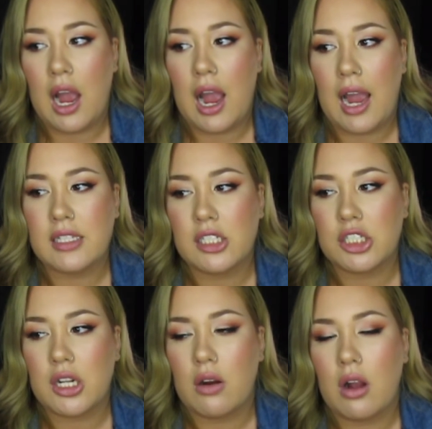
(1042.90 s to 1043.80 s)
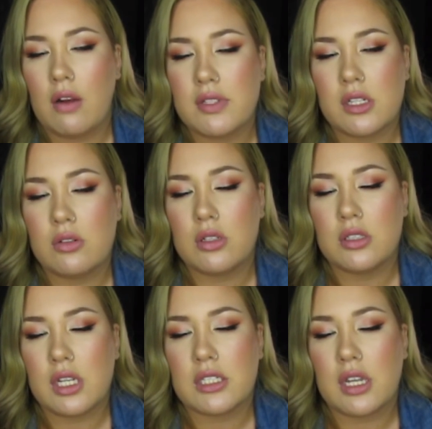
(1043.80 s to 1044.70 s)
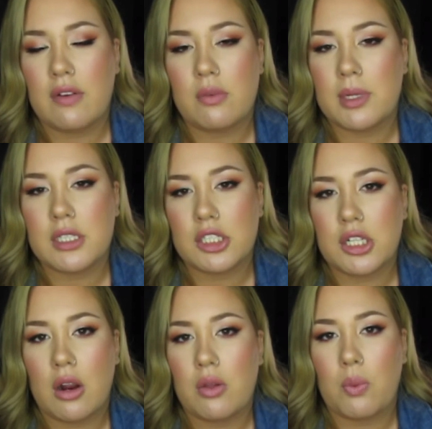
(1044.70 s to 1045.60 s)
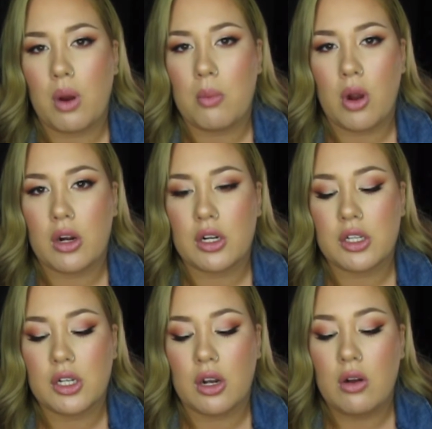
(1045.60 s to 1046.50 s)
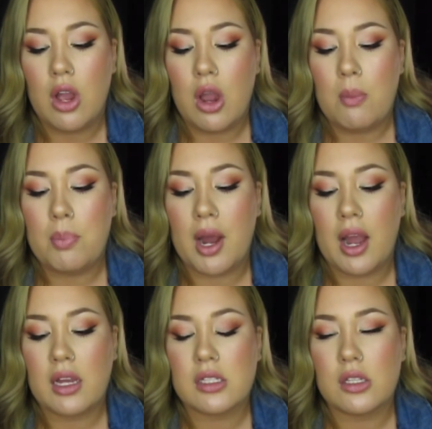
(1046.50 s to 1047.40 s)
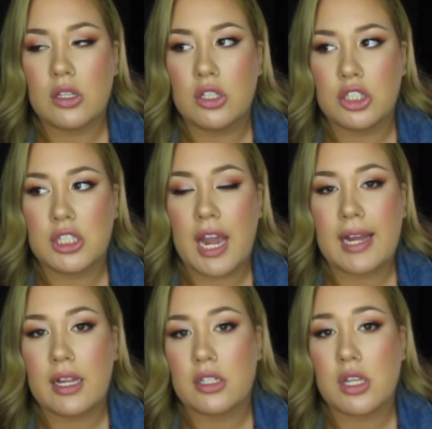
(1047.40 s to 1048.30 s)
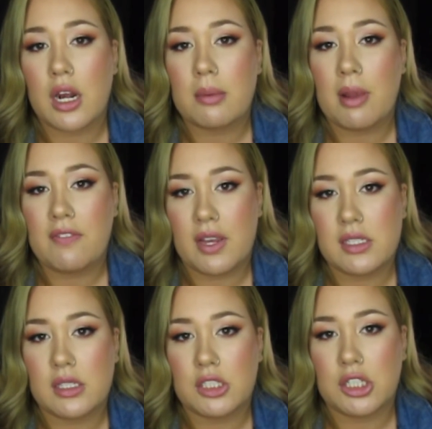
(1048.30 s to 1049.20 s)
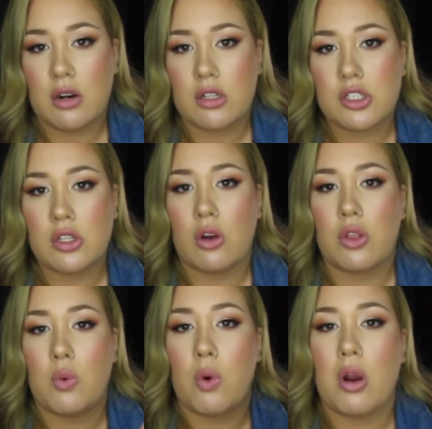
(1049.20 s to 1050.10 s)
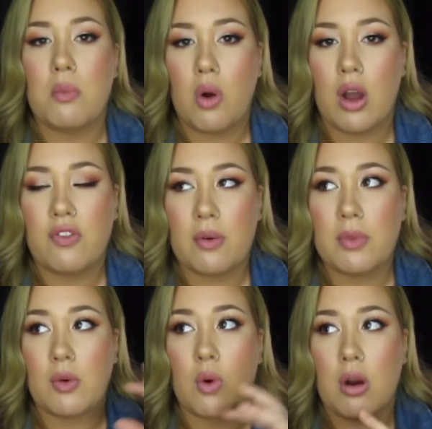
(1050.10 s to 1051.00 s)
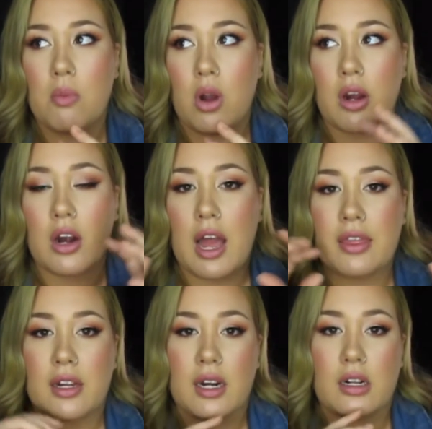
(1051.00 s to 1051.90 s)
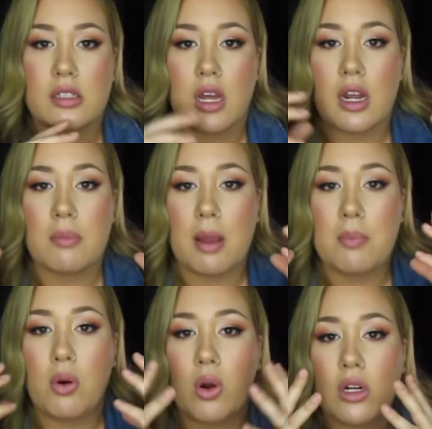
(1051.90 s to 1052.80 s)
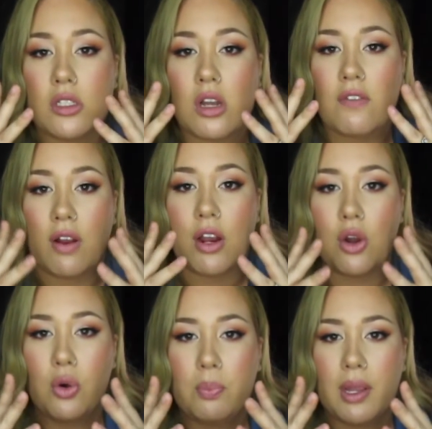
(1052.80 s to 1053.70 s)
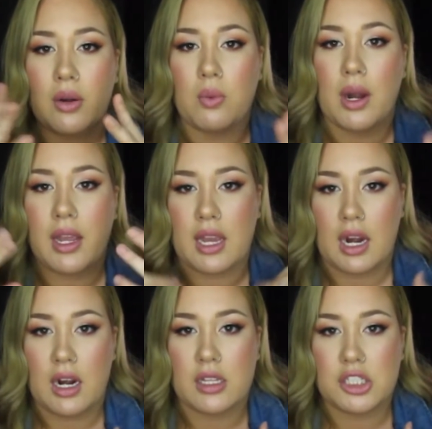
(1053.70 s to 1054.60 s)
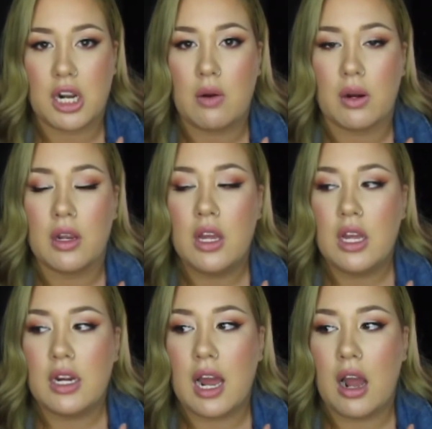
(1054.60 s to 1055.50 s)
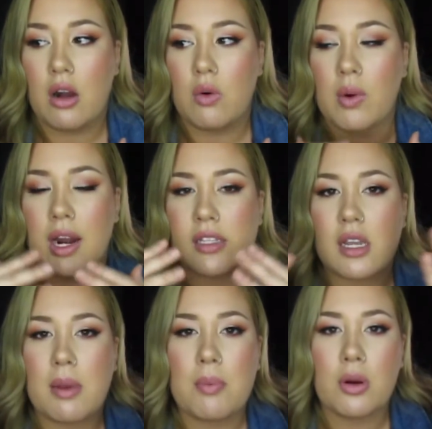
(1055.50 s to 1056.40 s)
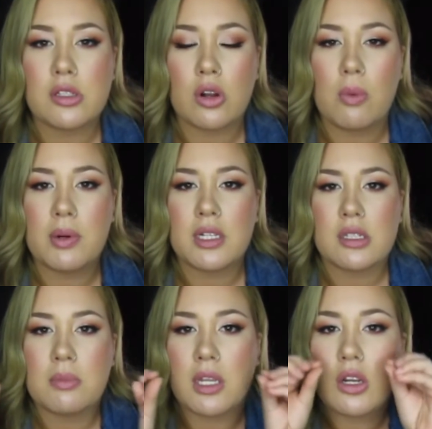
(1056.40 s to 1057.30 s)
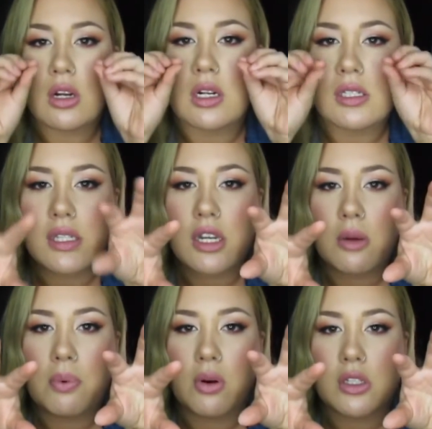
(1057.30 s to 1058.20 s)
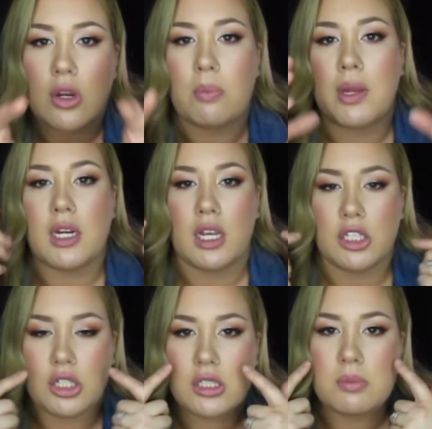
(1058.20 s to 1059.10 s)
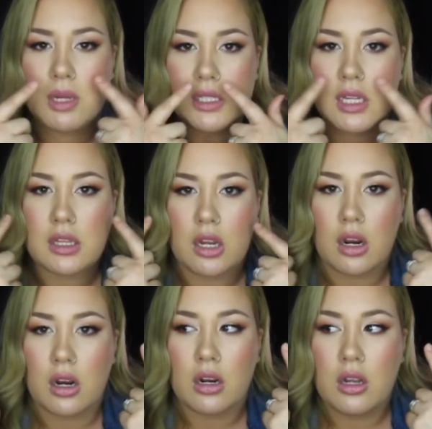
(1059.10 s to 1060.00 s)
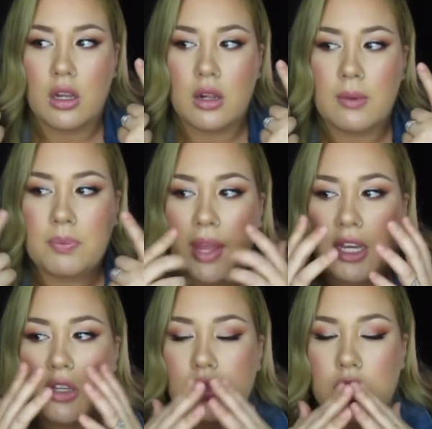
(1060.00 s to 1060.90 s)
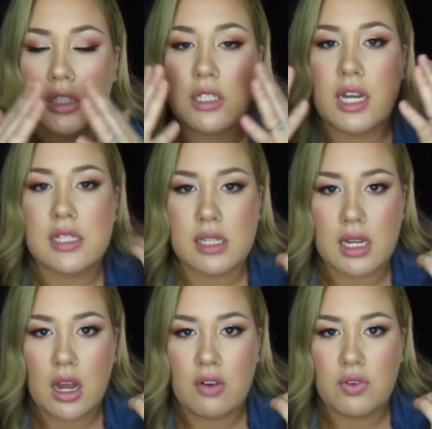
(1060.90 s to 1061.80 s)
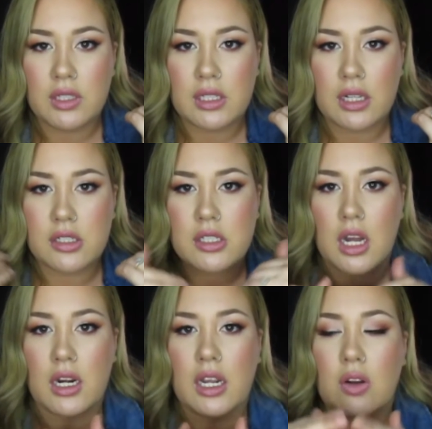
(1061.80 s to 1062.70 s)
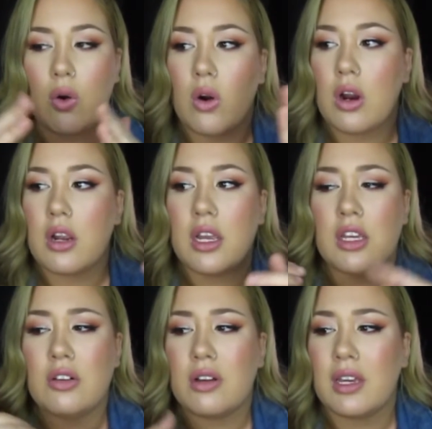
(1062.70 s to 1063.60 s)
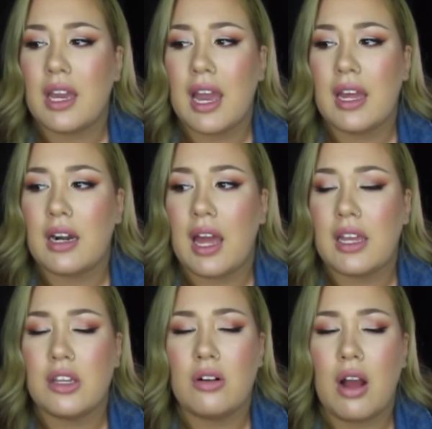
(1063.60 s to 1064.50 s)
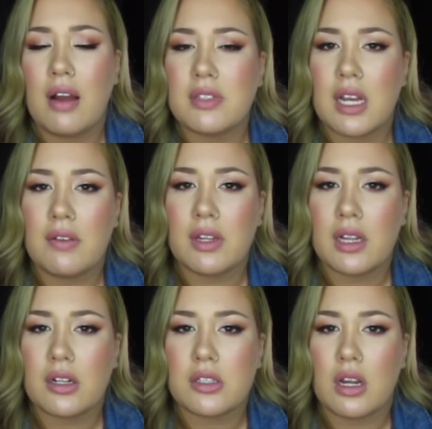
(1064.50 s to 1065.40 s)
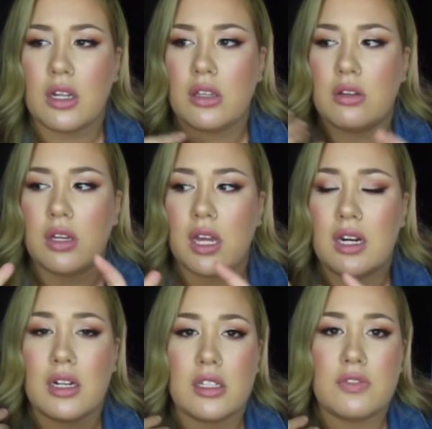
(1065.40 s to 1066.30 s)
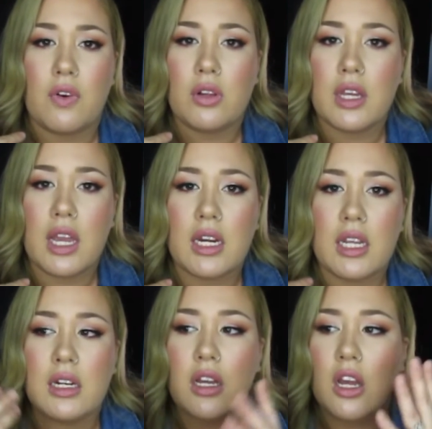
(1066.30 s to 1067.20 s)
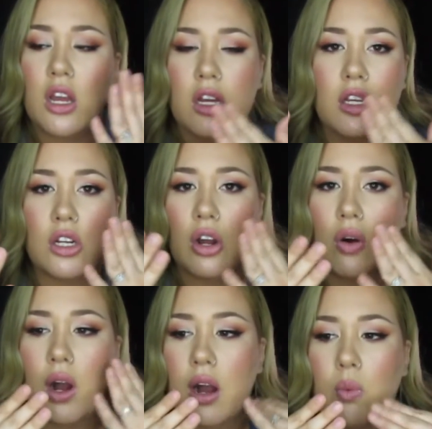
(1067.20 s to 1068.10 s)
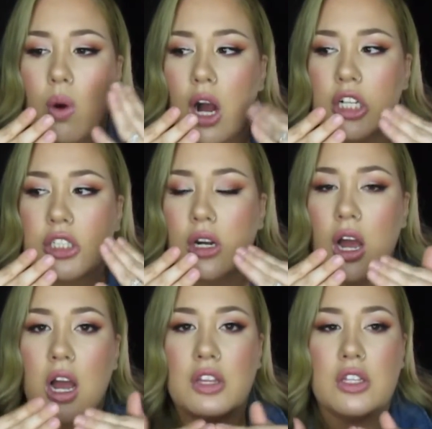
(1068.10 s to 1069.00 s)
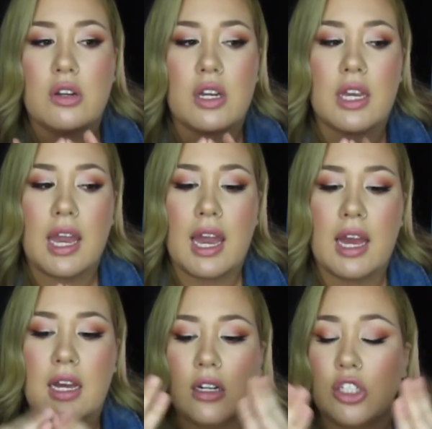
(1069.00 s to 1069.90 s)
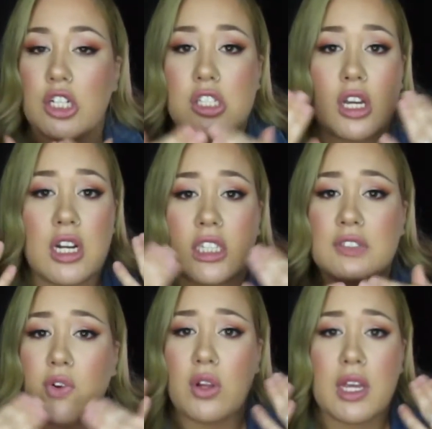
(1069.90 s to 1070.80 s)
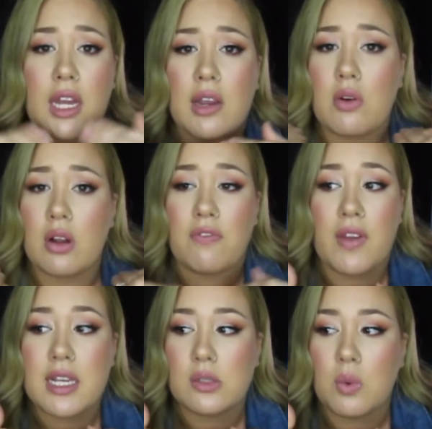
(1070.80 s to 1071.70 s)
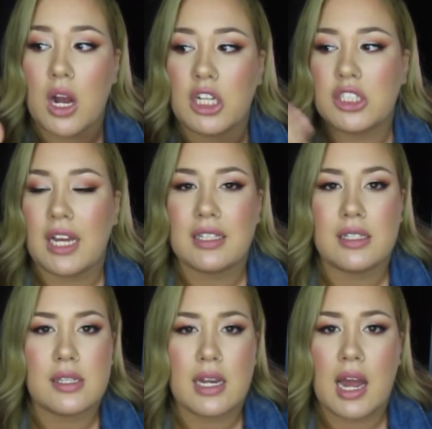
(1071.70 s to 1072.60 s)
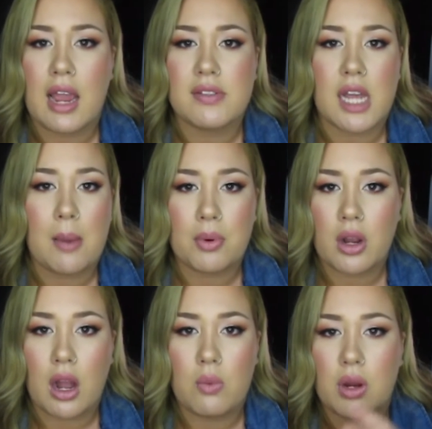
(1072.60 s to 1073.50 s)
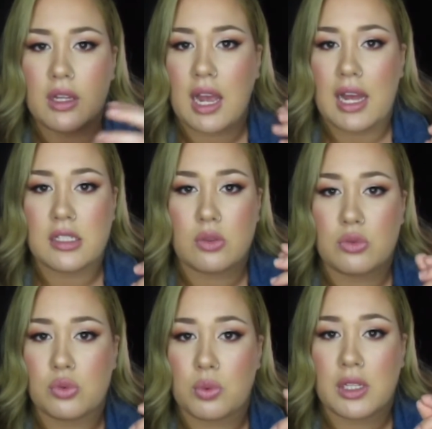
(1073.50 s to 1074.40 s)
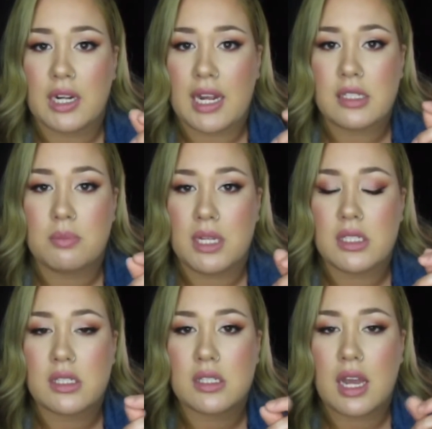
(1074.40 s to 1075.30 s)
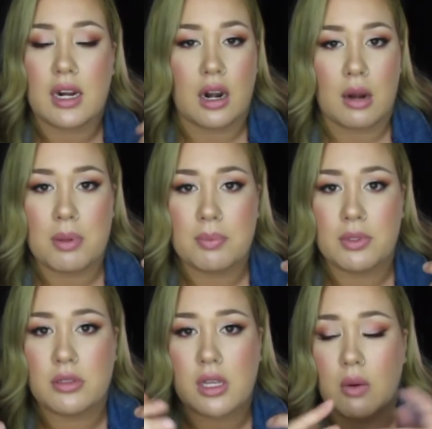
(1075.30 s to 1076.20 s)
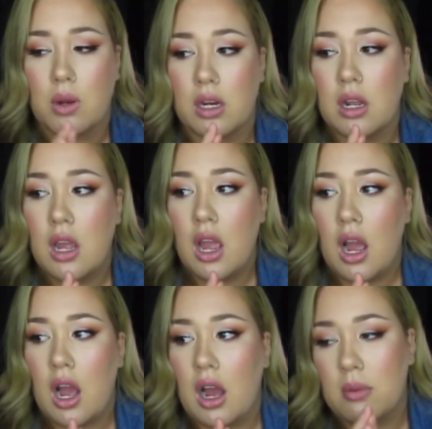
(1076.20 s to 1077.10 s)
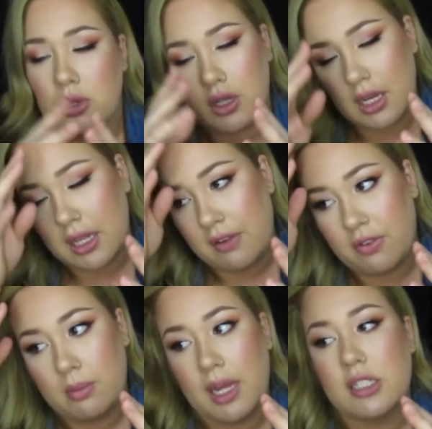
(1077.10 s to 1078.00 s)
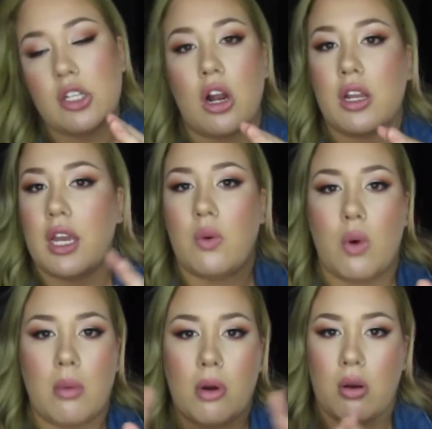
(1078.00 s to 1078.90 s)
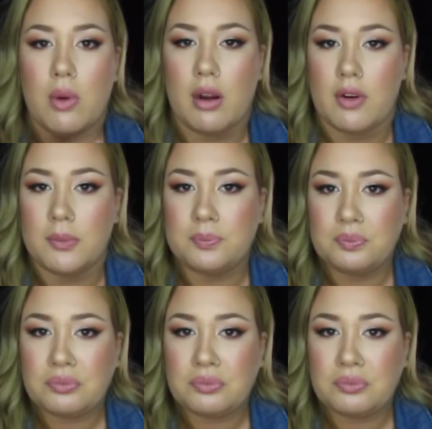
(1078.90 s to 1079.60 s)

obviously everybody takes a shower with warm water, you know, but usually I Clairsonic my face in the shower. So the from the warm water and the Clairsonic, my pores are very open when I get out of the shower. Now when I say my pores are open, doesn't mean you're gonna see your pores open. It just means that they're like, you took the dead skin off with the Clairsonic, or you could get, like, you don't have to have the Clairsonic, you could get an exfoliating, you know, washcloth. You could get just an exfoliating face wash, like the St. Ives apricot one that has those really nice beads inside. A lot of people use that one. You get that from like Target, Walmart, whatever.